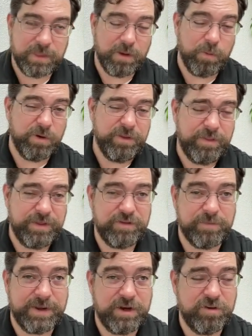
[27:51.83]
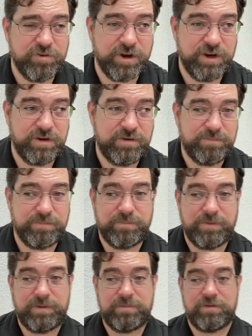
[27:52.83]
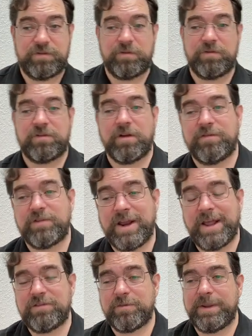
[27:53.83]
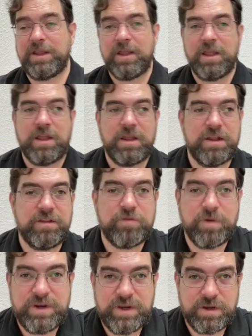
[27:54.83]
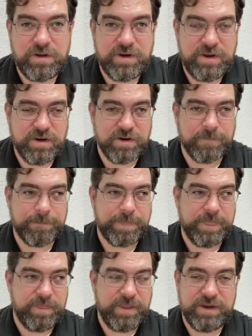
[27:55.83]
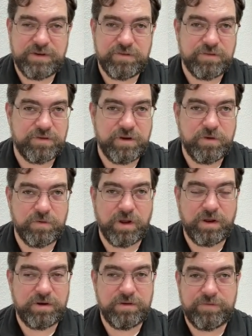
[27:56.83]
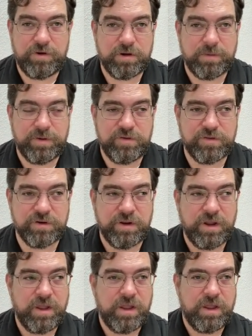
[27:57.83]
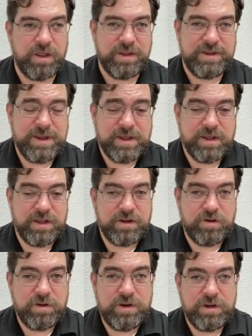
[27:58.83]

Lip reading: one of the things about ear training that students often ask me is, do I need a good ear? And the answer is no, not if you're a composer. Yeah, a good